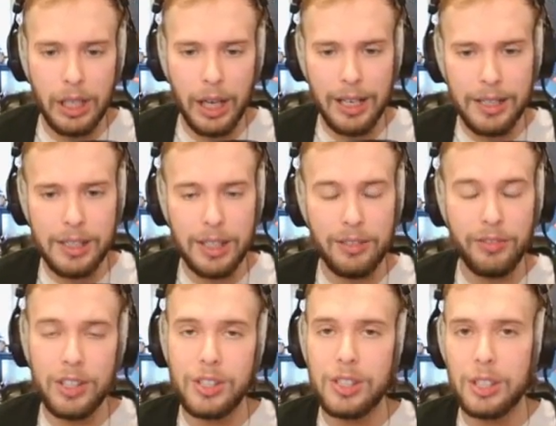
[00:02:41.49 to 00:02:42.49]
honestly a
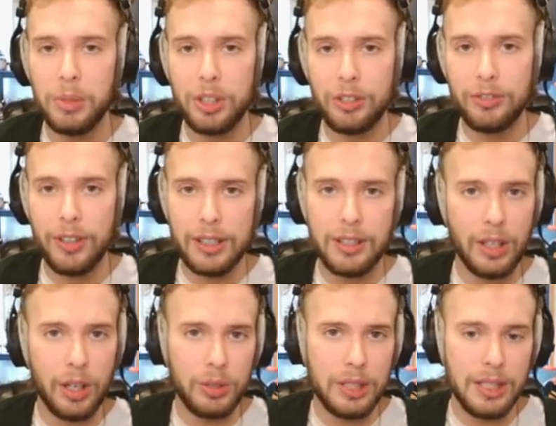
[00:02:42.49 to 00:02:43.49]
very similar effect to
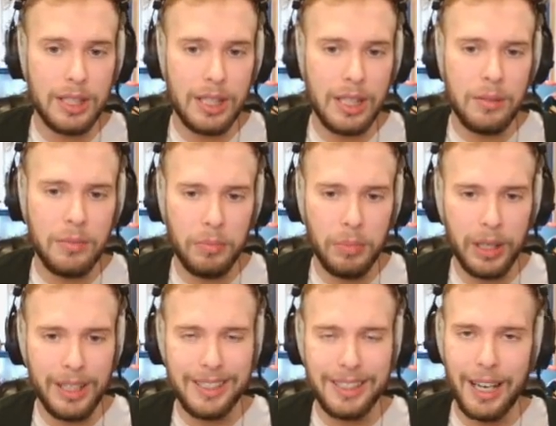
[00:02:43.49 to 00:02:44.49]
the OTT, but
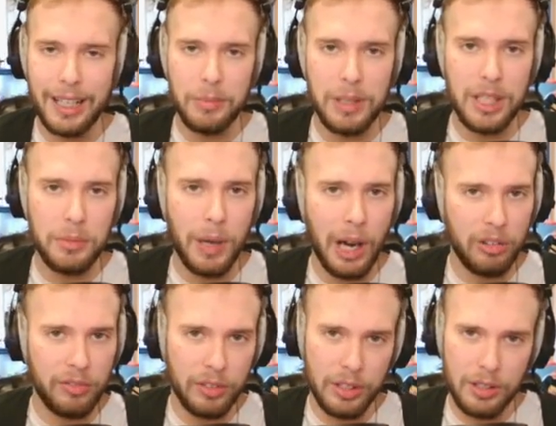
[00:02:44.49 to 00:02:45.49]
it's not going to be as
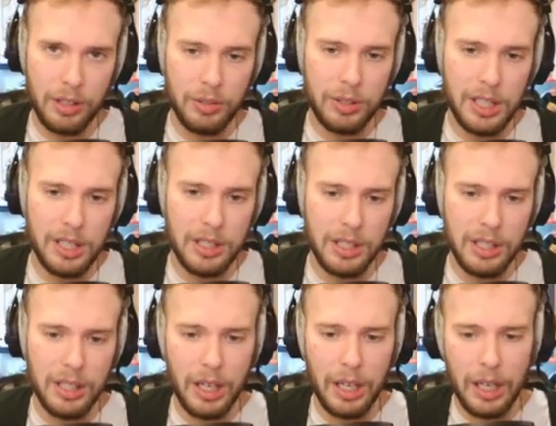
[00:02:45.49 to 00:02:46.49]
powerful as the
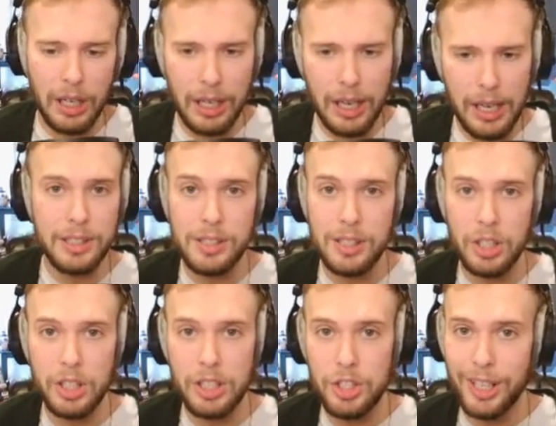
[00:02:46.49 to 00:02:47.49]
OTT. This is a
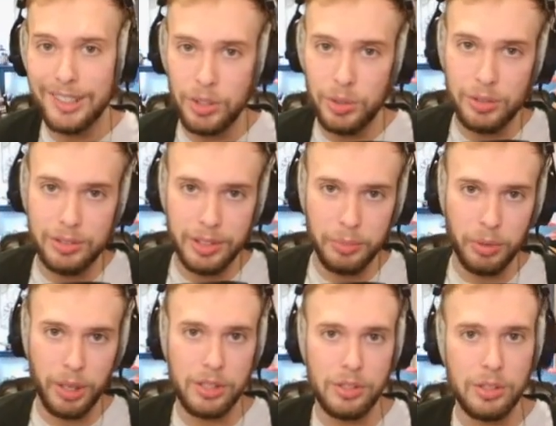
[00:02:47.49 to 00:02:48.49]
good gentle
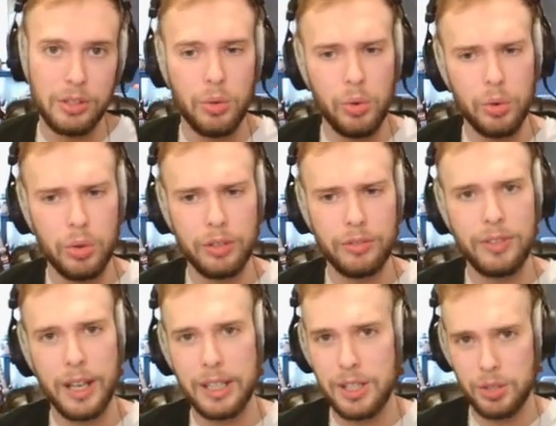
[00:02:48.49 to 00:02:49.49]
compressor or
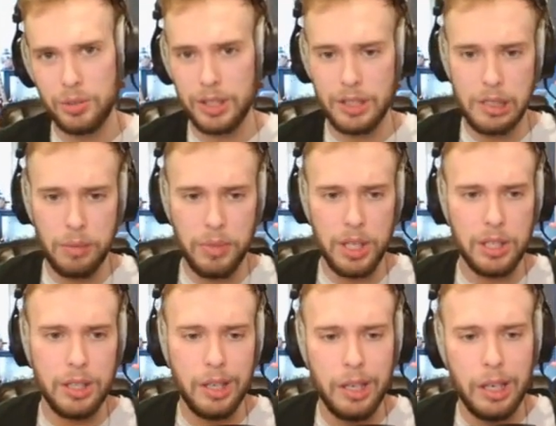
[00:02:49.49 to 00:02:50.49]
fine tuning
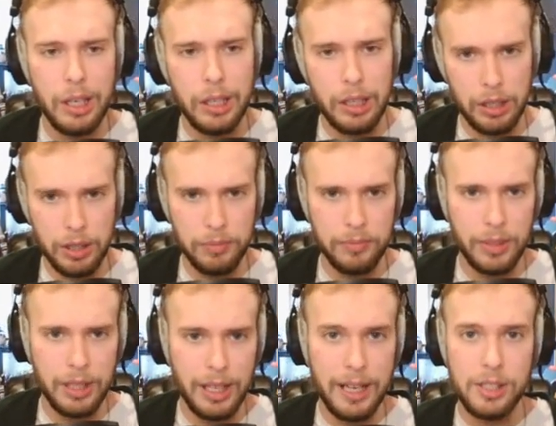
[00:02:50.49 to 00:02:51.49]
something.
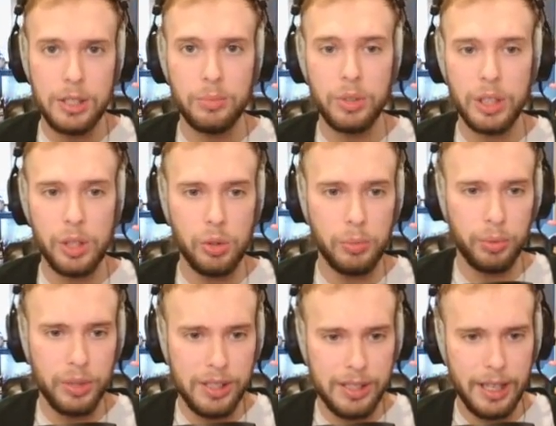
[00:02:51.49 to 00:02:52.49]
It has some really cool
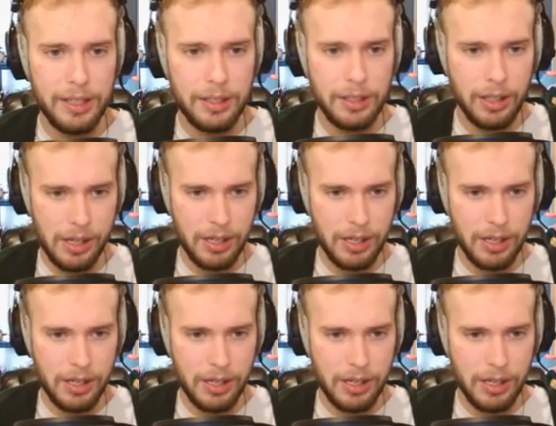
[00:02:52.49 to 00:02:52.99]
presets.